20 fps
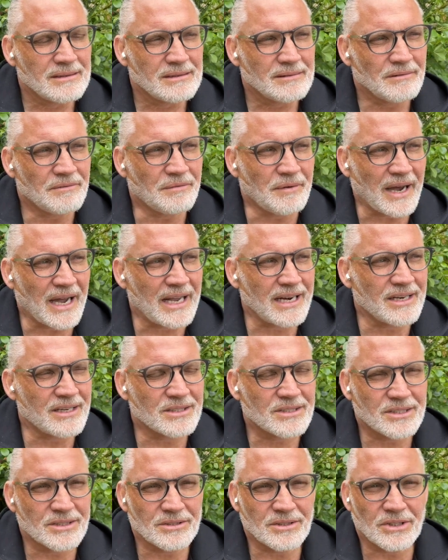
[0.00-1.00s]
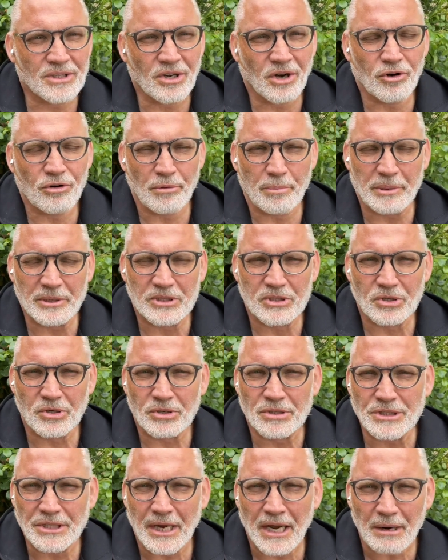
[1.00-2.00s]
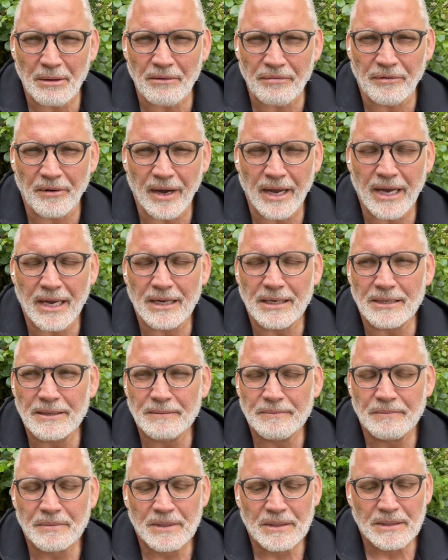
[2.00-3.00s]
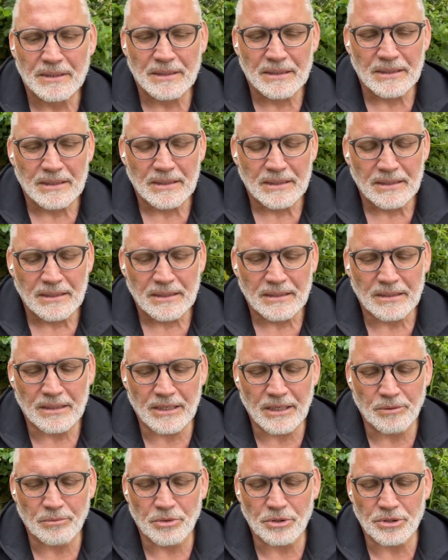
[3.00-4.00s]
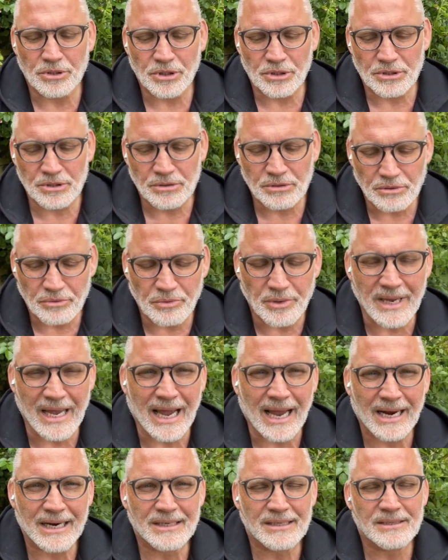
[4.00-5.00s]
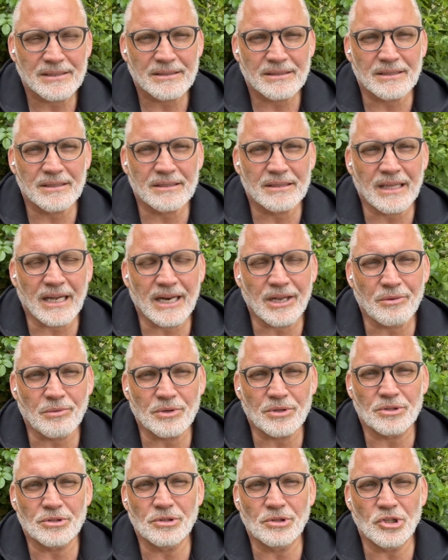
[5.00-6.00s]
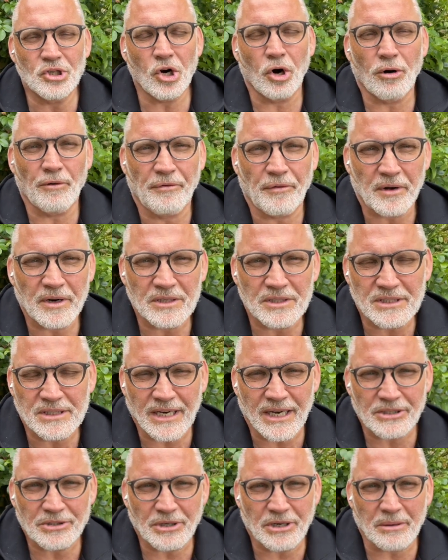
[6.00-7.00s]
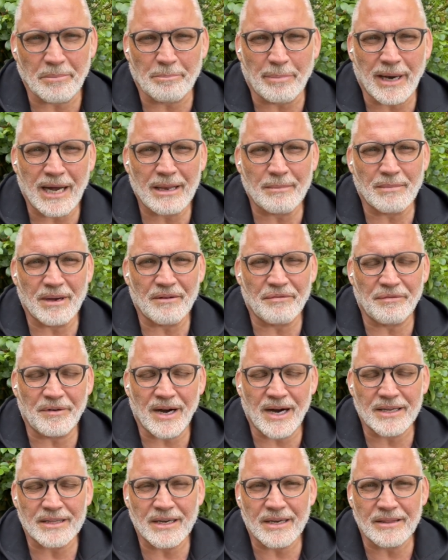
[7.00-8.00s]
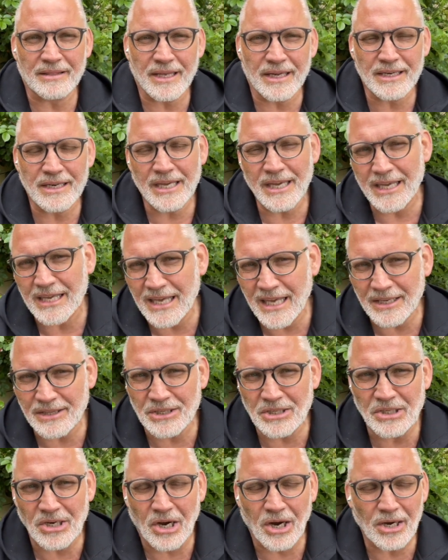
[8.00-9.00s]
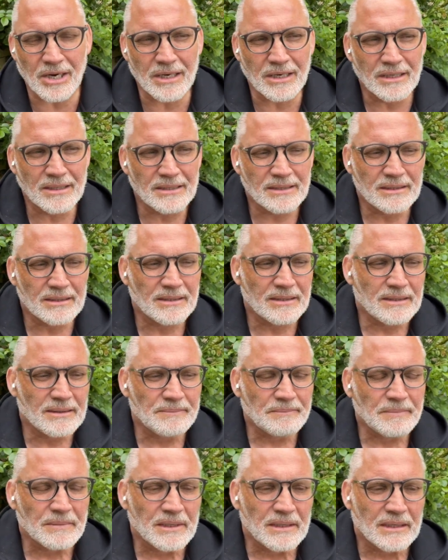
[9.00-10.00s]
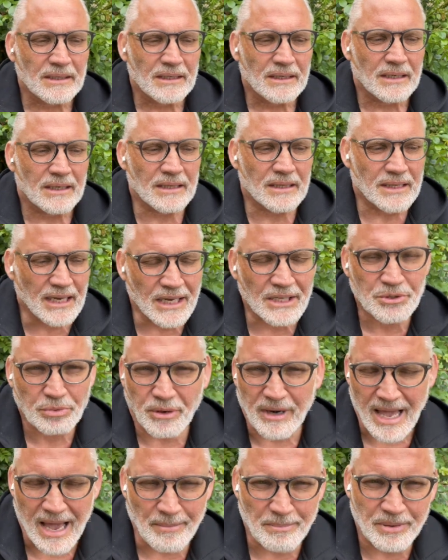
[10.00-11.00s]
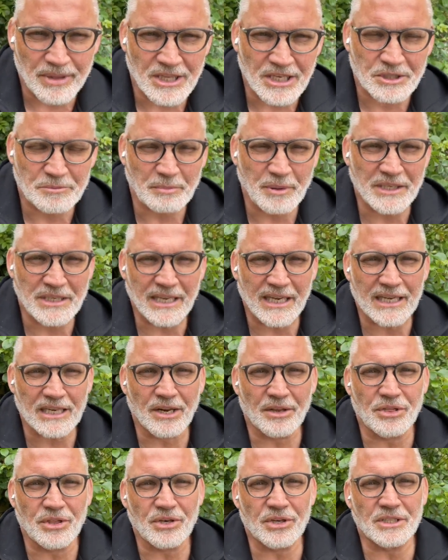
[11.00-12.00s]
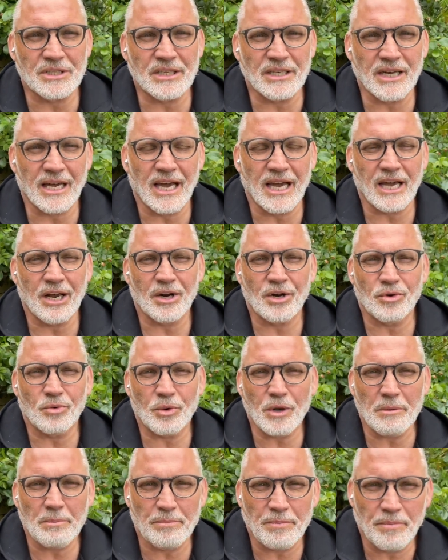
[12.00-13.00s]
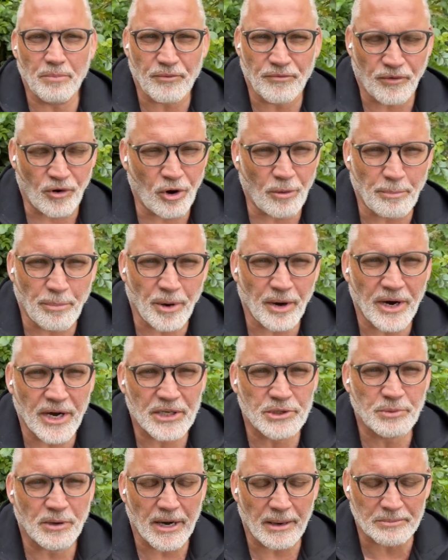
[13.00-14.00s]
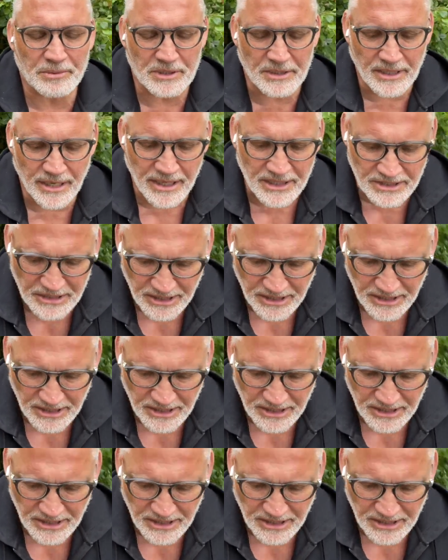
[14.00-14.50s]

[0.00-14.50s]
violence, and the dog would be so terrified that it would just react, and then it would go for it and start trying to bite my father, and then he kicked the dog. And that's what happened this particular Thursday night. And we four boys were upstairs